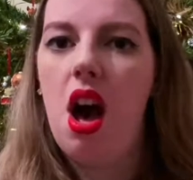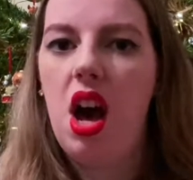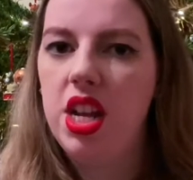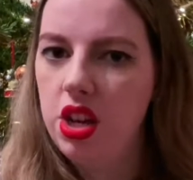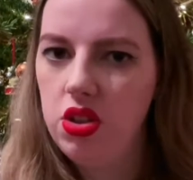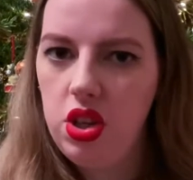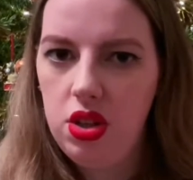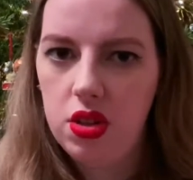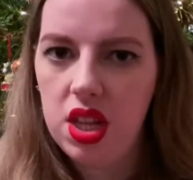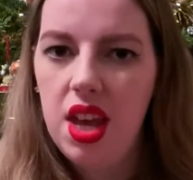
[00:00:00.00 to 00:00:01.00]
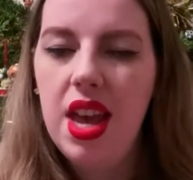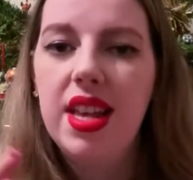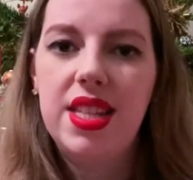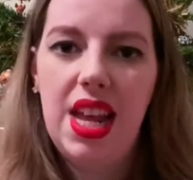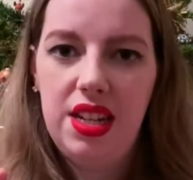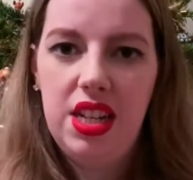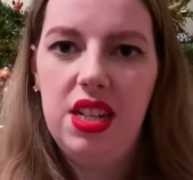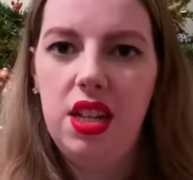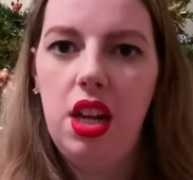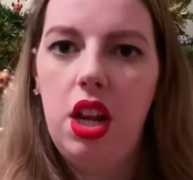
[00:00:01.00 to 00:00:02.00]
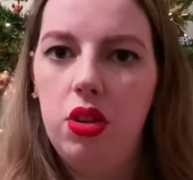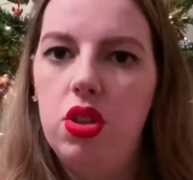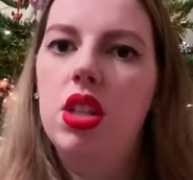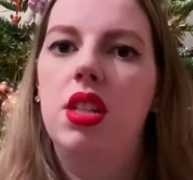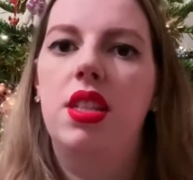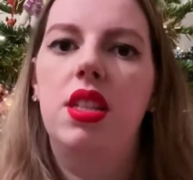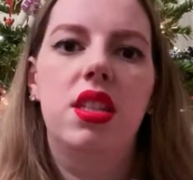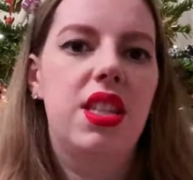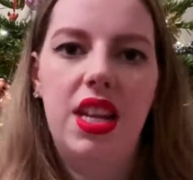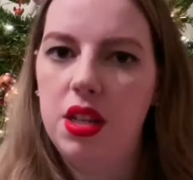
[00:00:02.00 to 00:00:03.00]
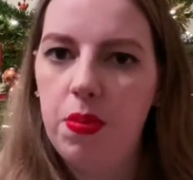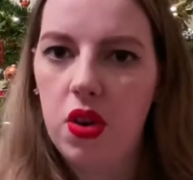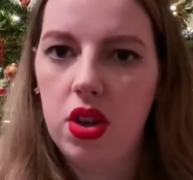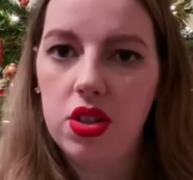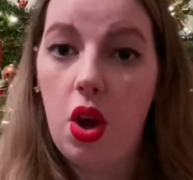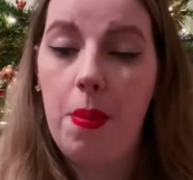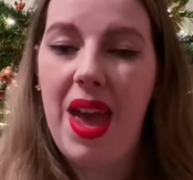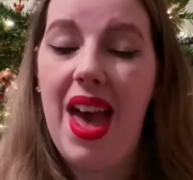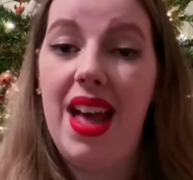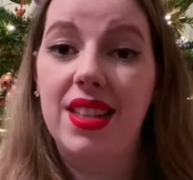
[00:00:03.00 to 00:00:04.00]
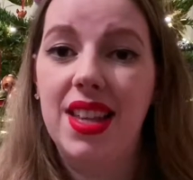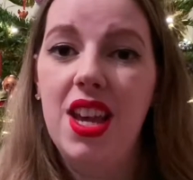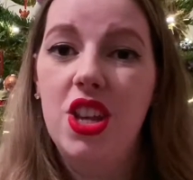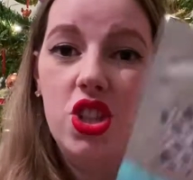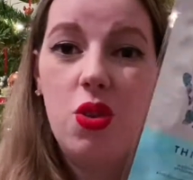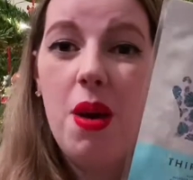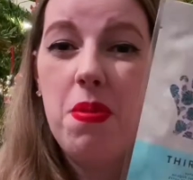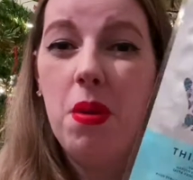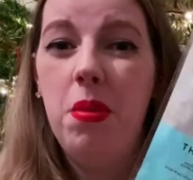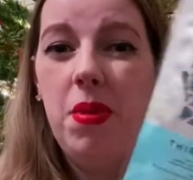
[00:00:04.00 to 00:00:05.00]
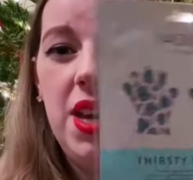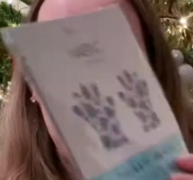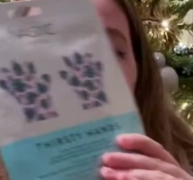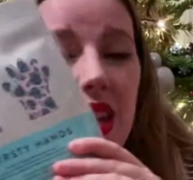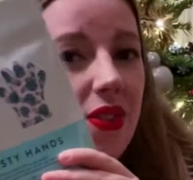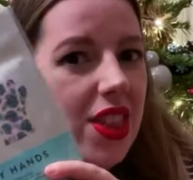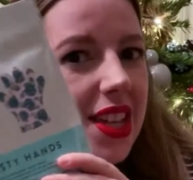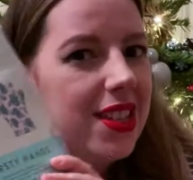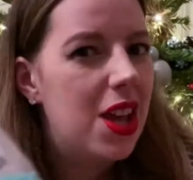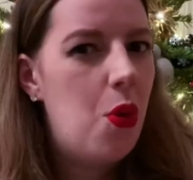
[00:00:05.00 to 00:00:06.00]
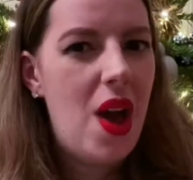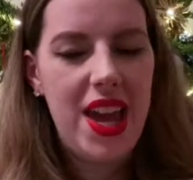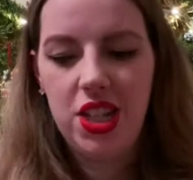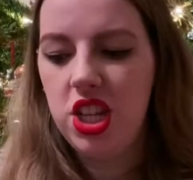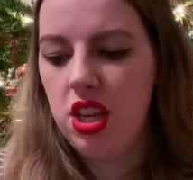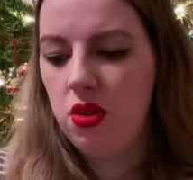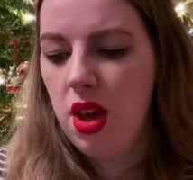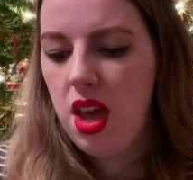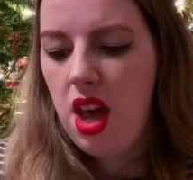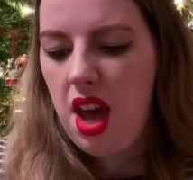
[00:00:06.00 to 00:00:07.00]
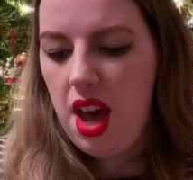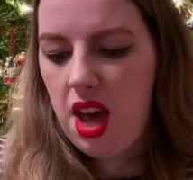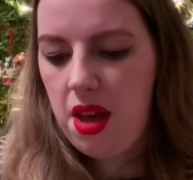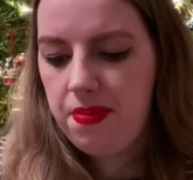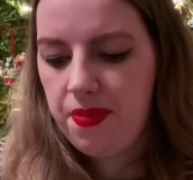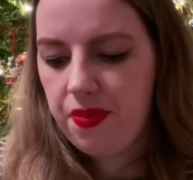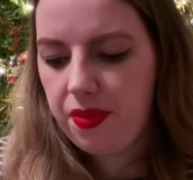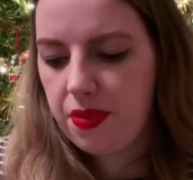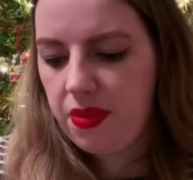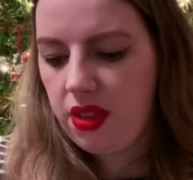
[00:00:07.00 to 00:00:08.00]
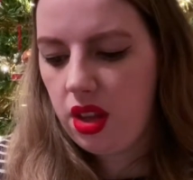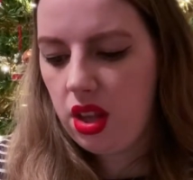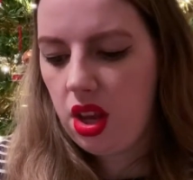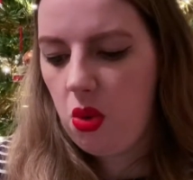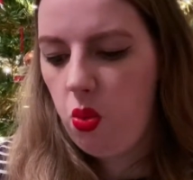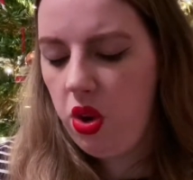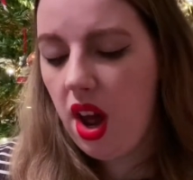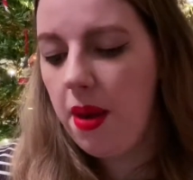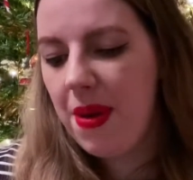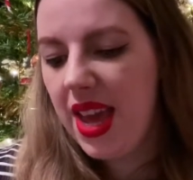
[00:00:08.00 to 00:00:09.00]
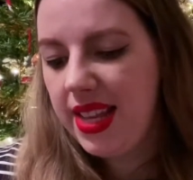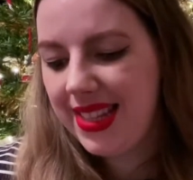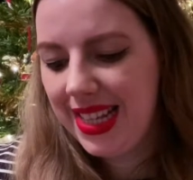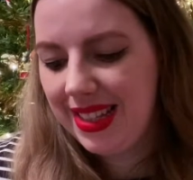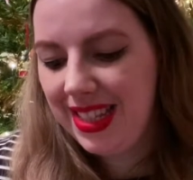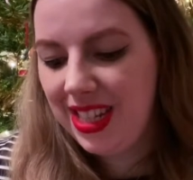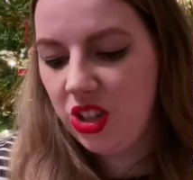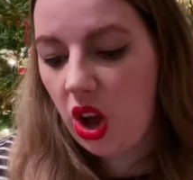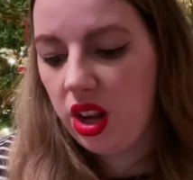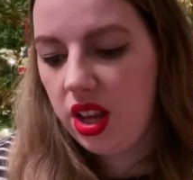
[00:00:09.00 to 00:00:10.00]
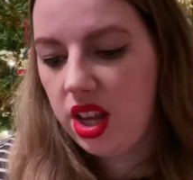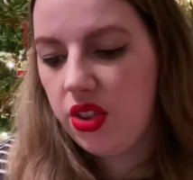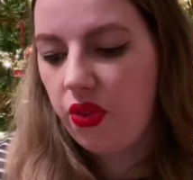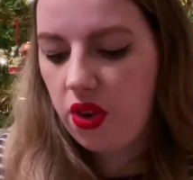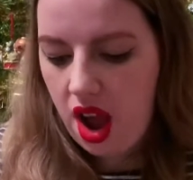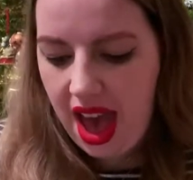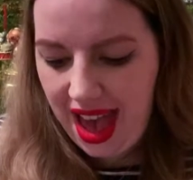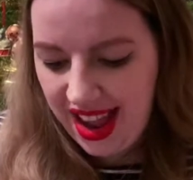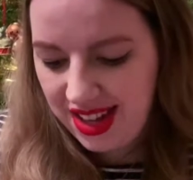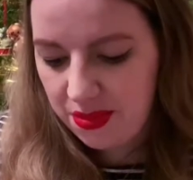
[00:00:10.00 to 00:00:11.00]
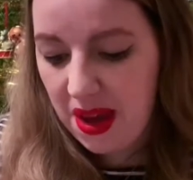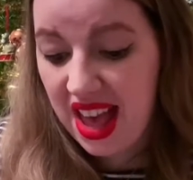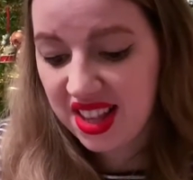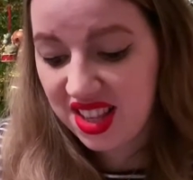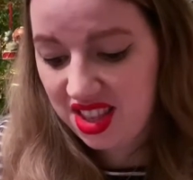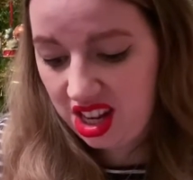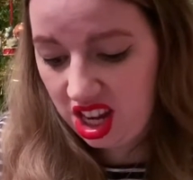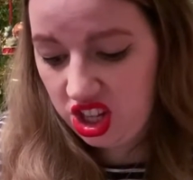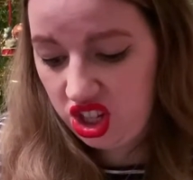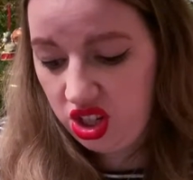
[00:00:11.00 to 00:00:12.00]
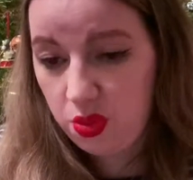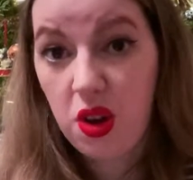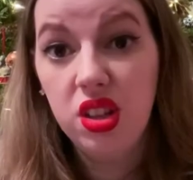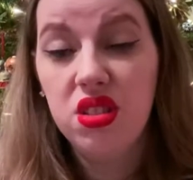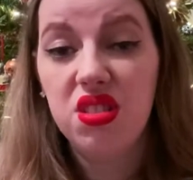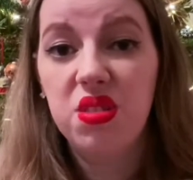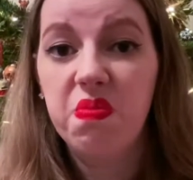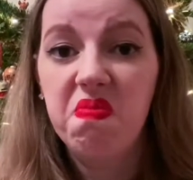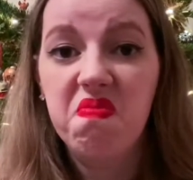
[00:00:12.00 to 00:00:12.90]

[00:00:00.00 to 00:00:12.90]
I don't use scented lotions, scented products on my hands, so I probably will give this away too. Would I pay $16 for a hand mask that I could use once?